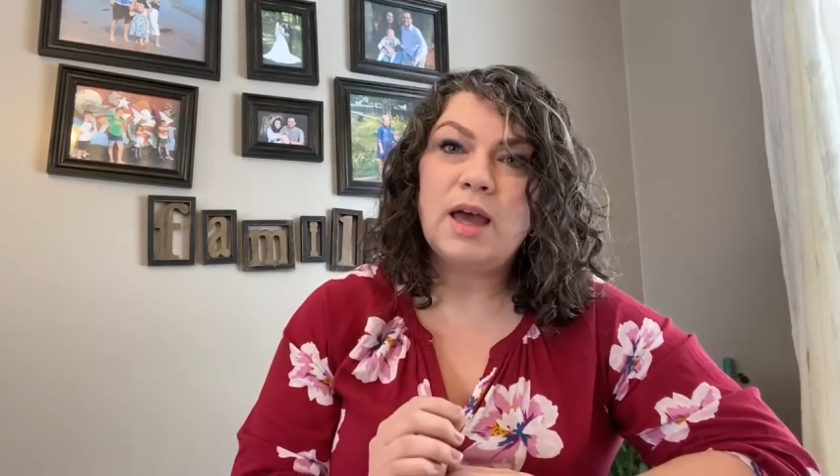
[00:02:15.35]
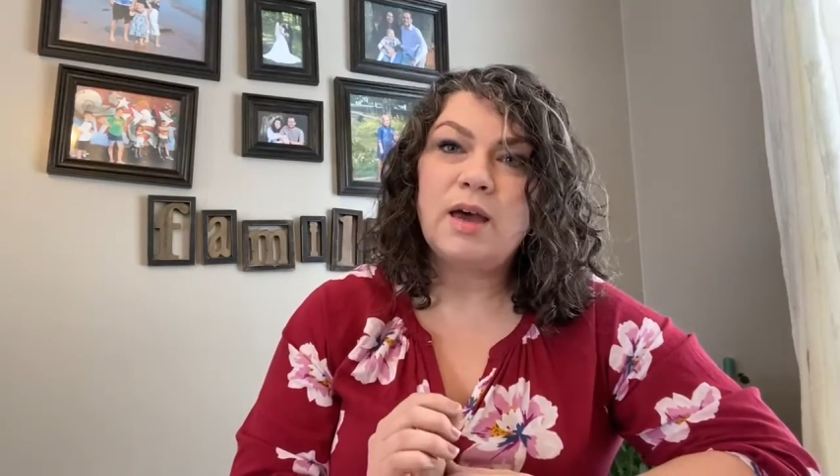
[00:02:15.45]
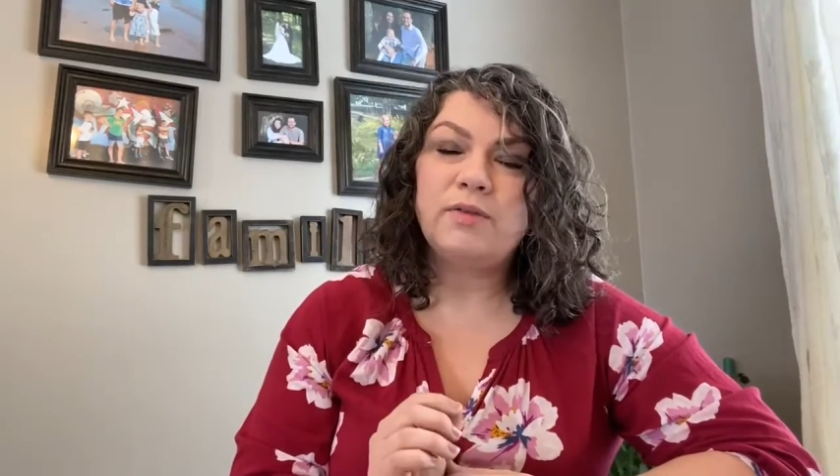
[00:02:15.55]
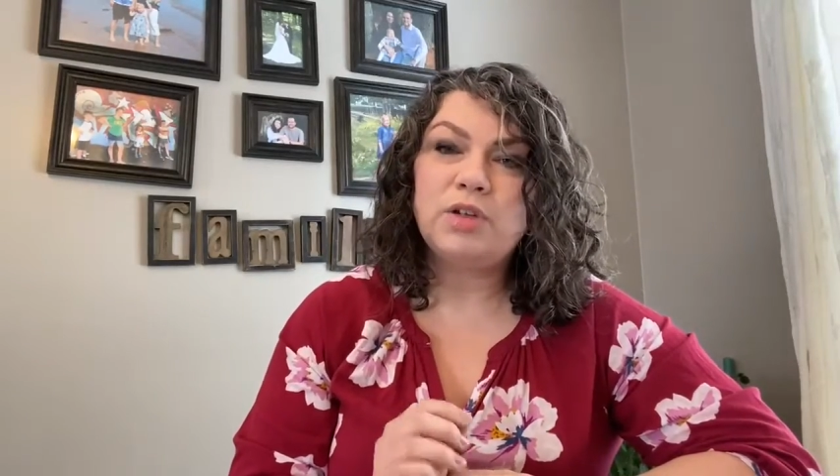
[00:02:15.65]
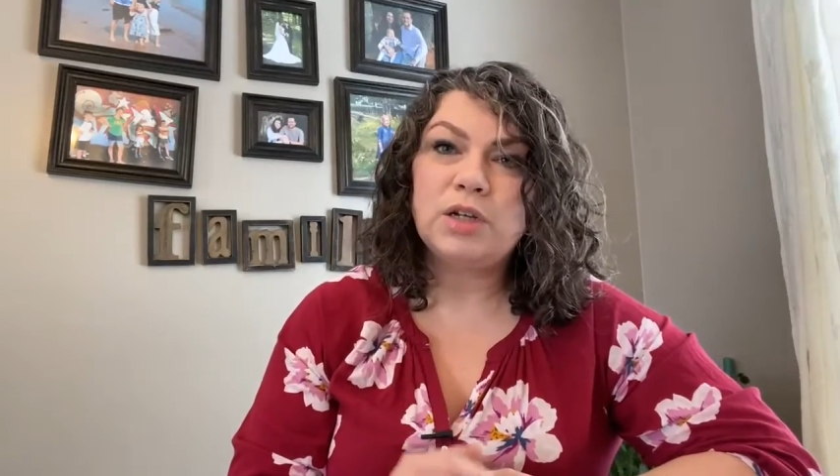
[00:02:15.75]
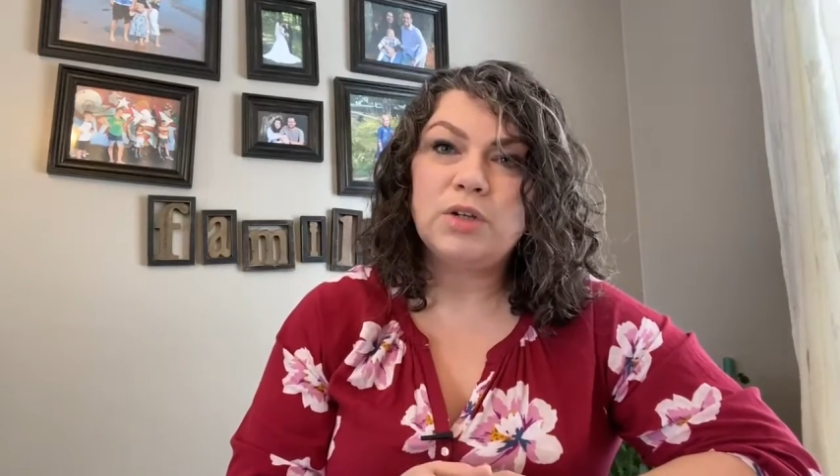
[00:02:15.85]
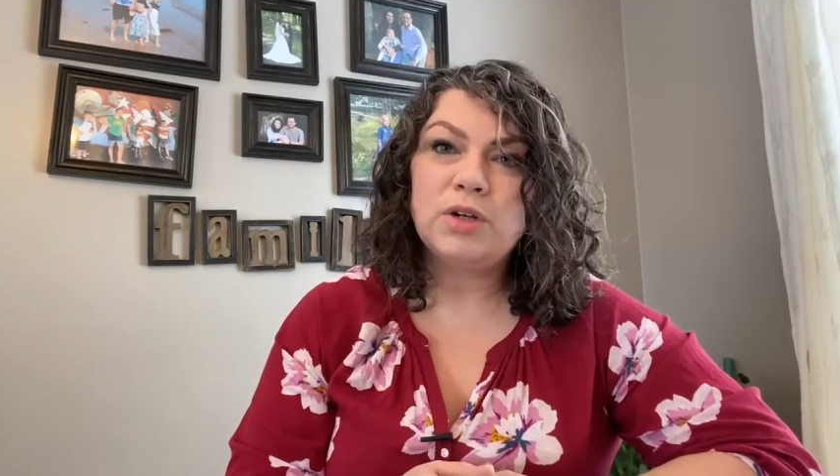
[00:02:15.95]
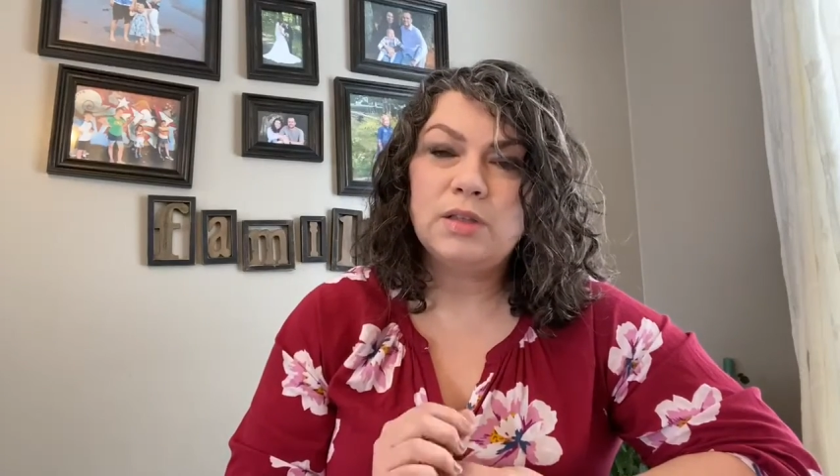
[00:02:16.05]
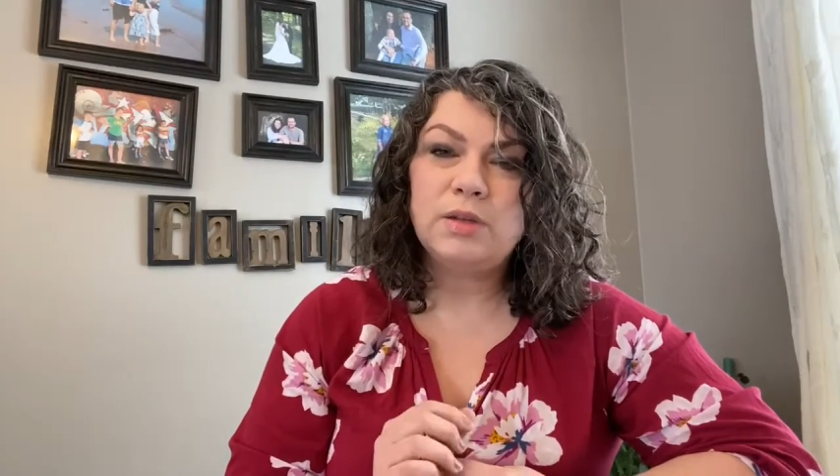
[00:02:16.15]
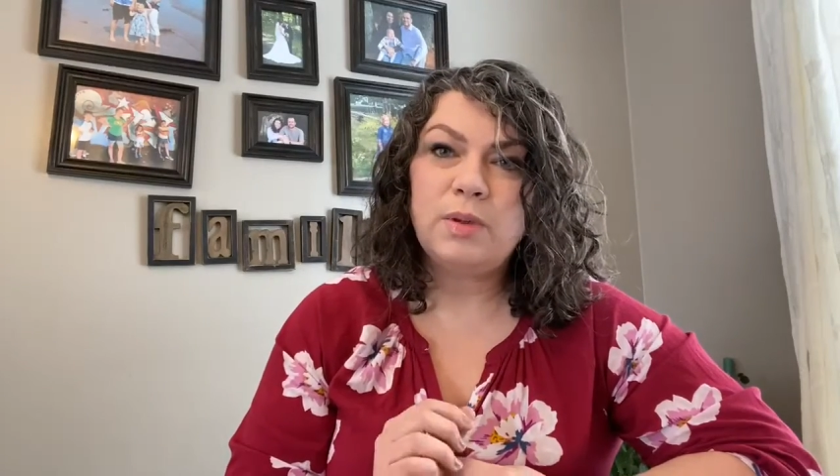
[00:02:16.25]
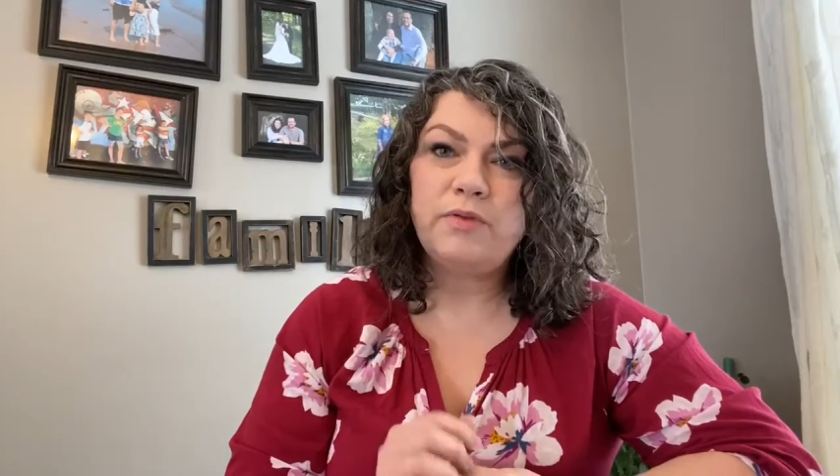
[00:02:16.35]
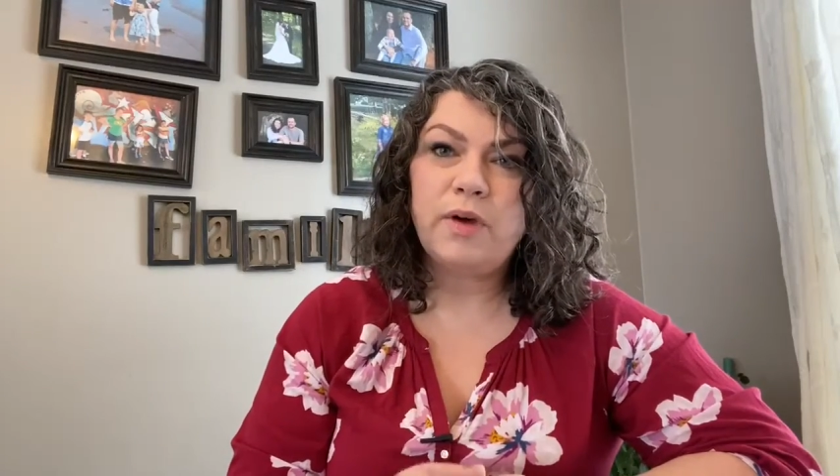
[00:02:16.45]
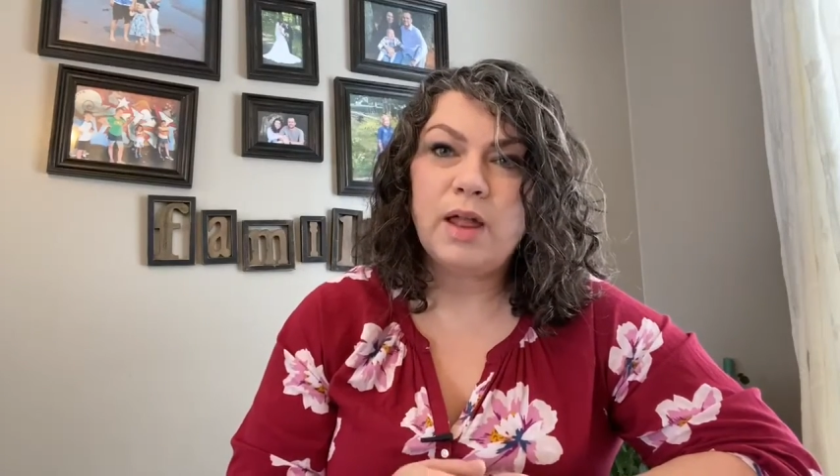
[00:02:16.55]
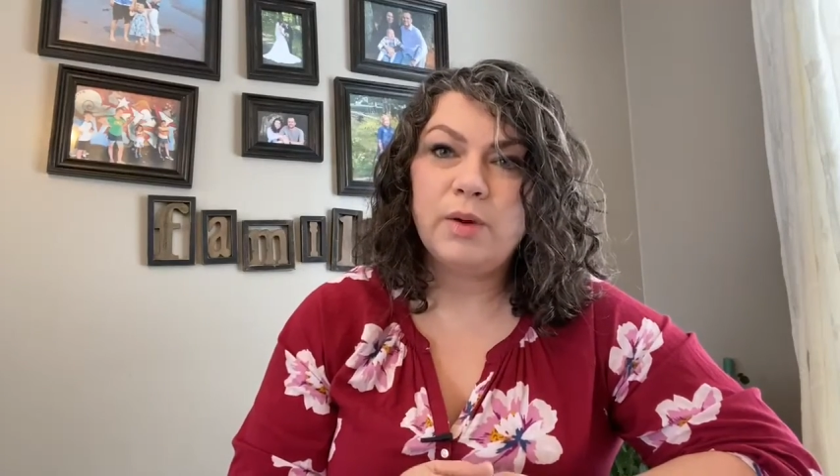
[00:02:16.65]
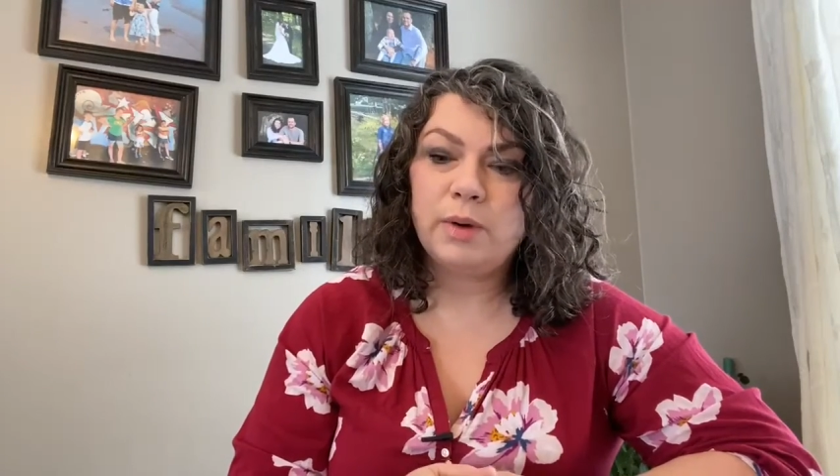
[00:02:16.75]
of children to be
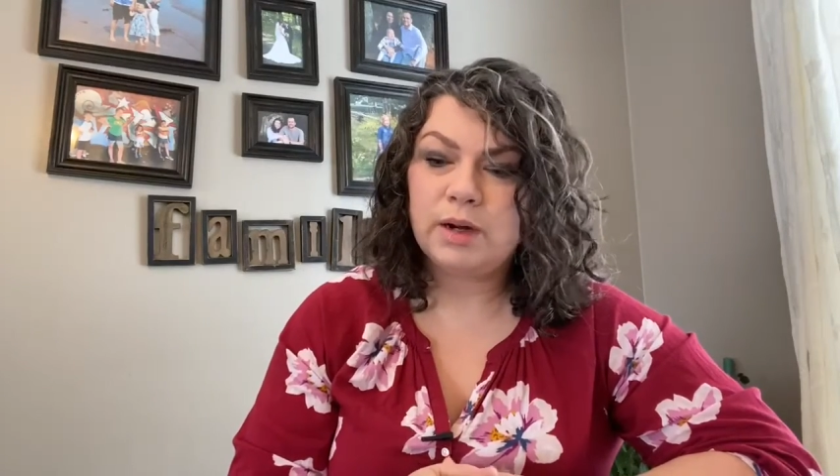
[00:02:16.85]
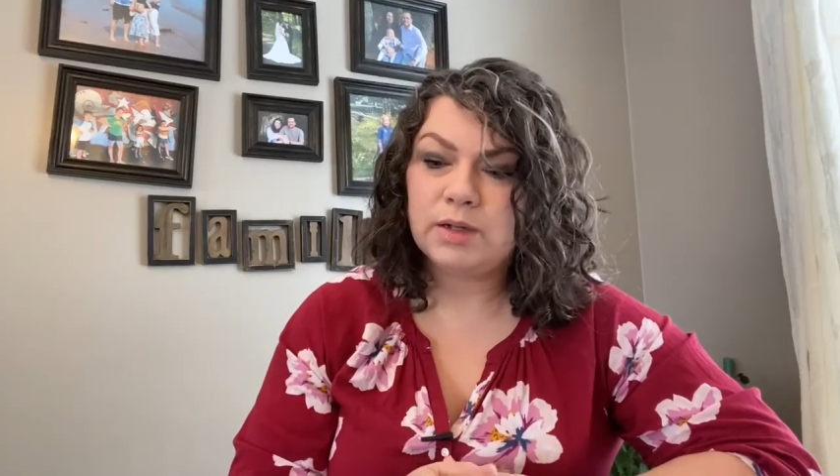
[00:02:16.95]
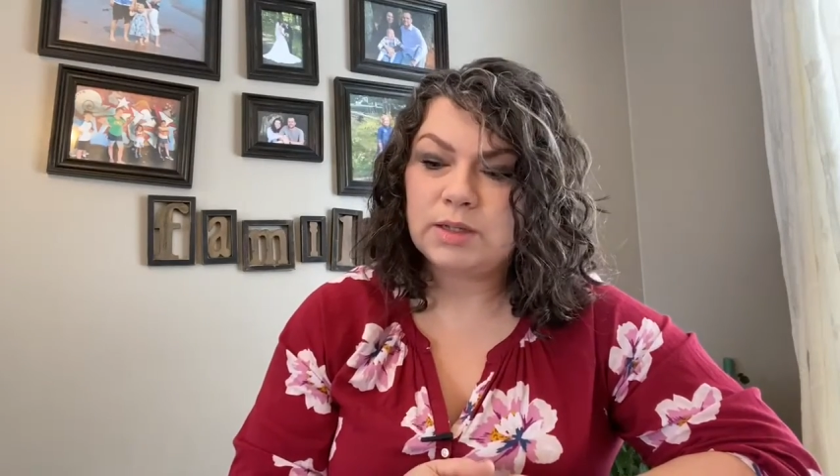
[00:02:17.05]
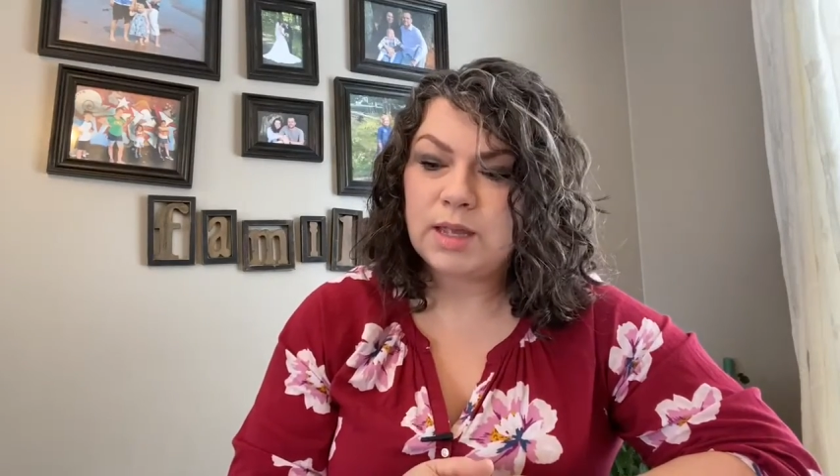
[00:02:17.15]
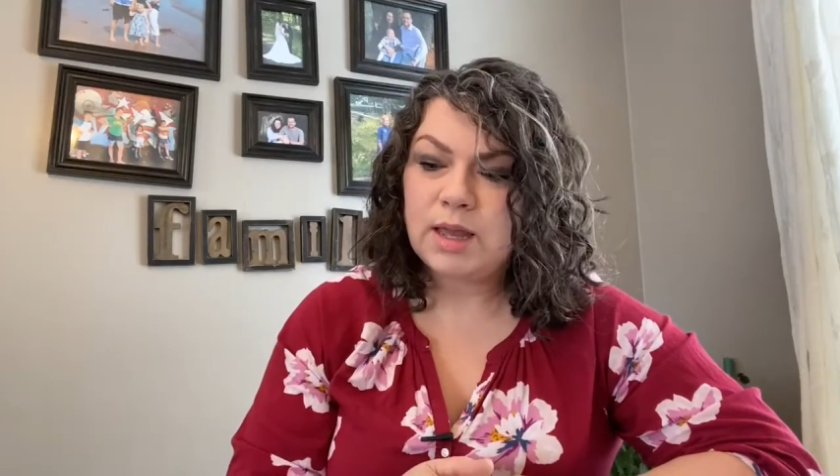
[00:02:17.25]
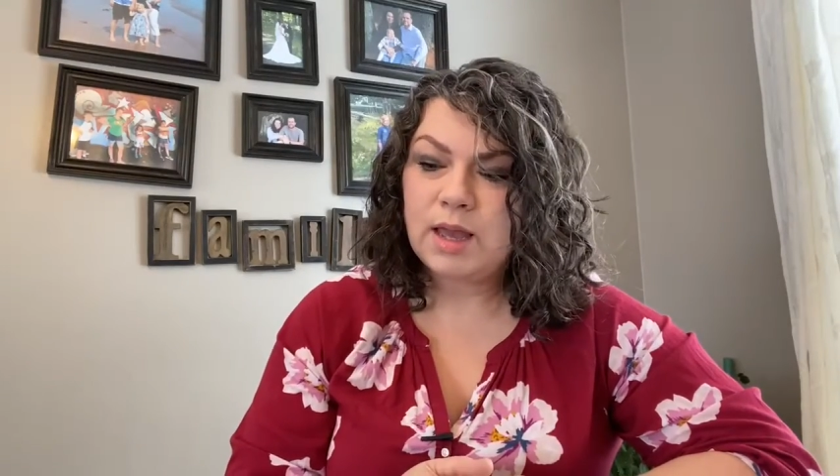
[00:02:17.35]
followers